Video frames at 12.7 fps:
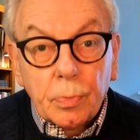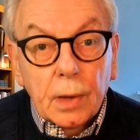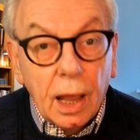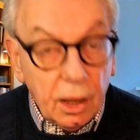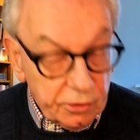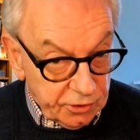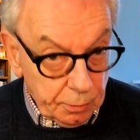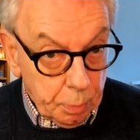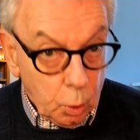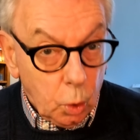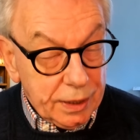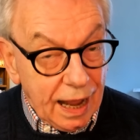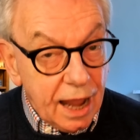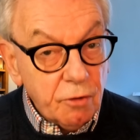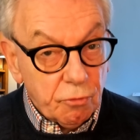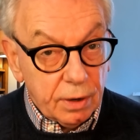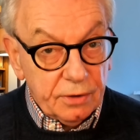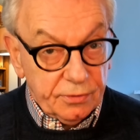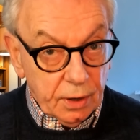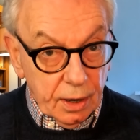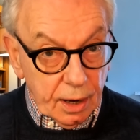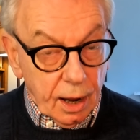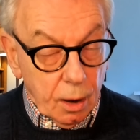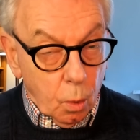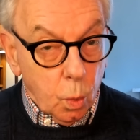support Henry's
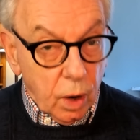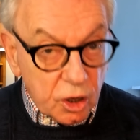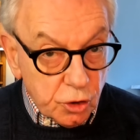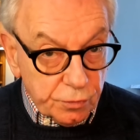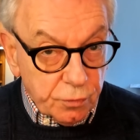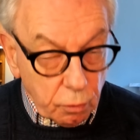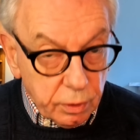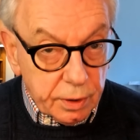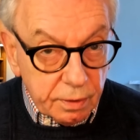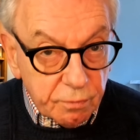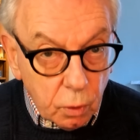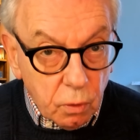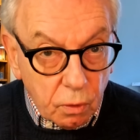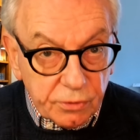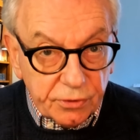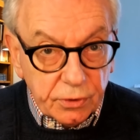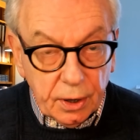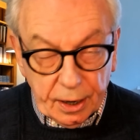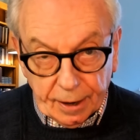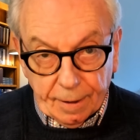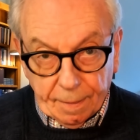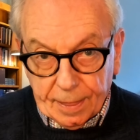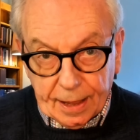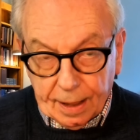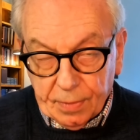wish for a divorce.
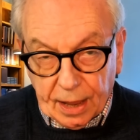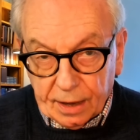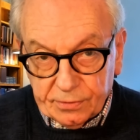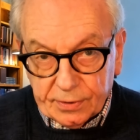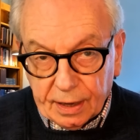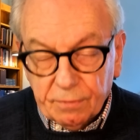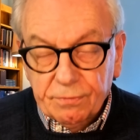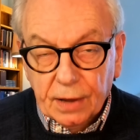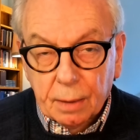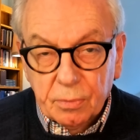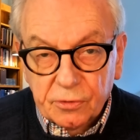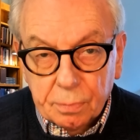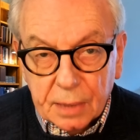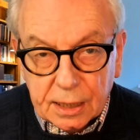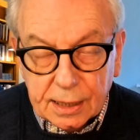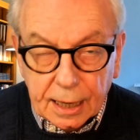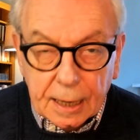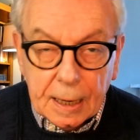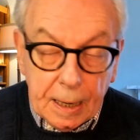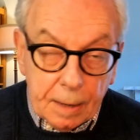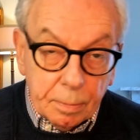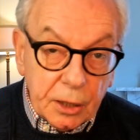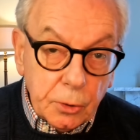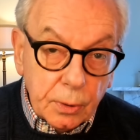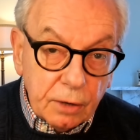That's the famous meeting
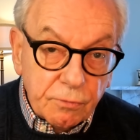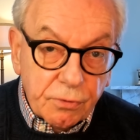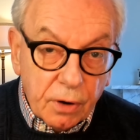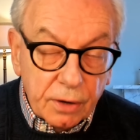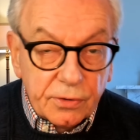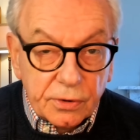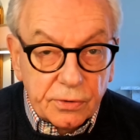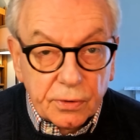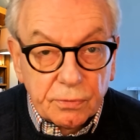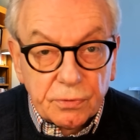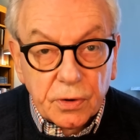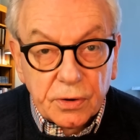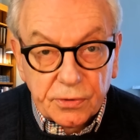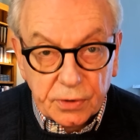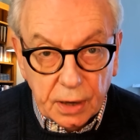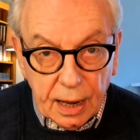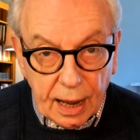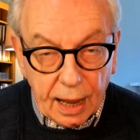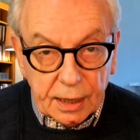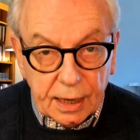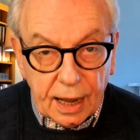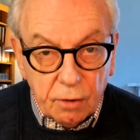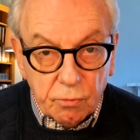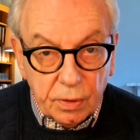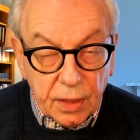between Francis I and
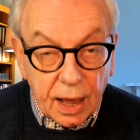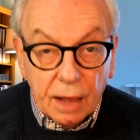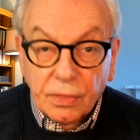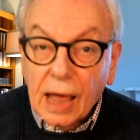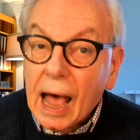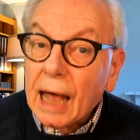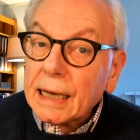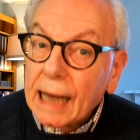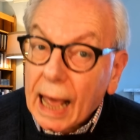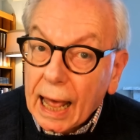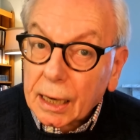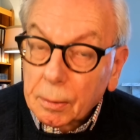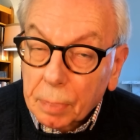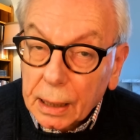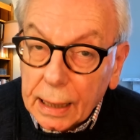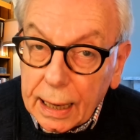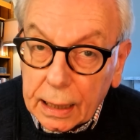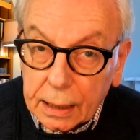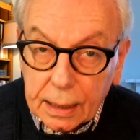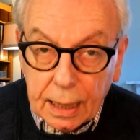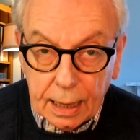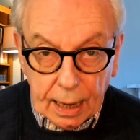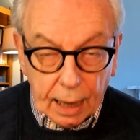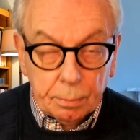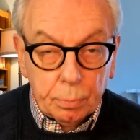Henry VIII and Anne Boleyn
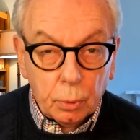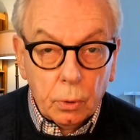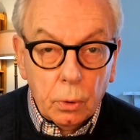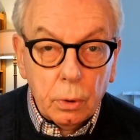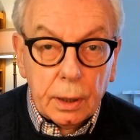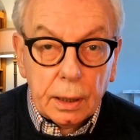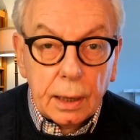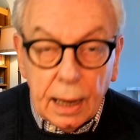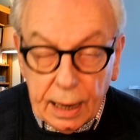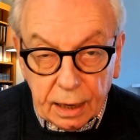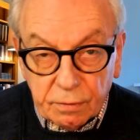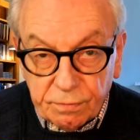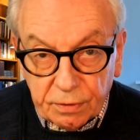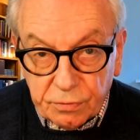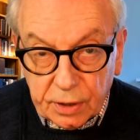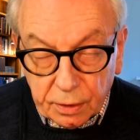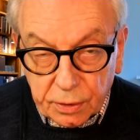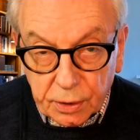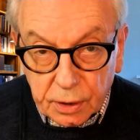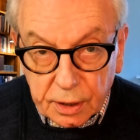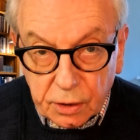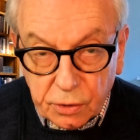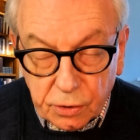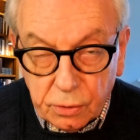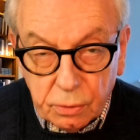at Boulogne in
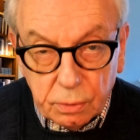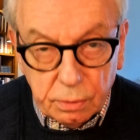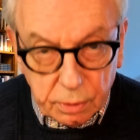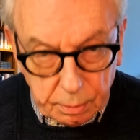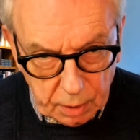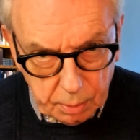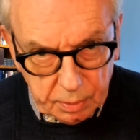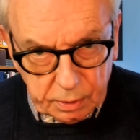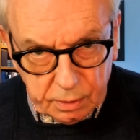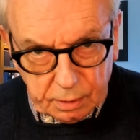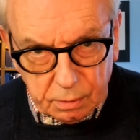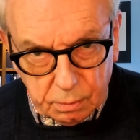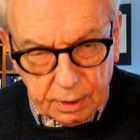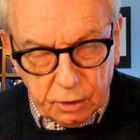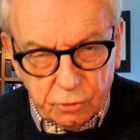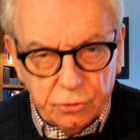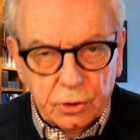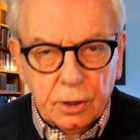1532, the moment at which,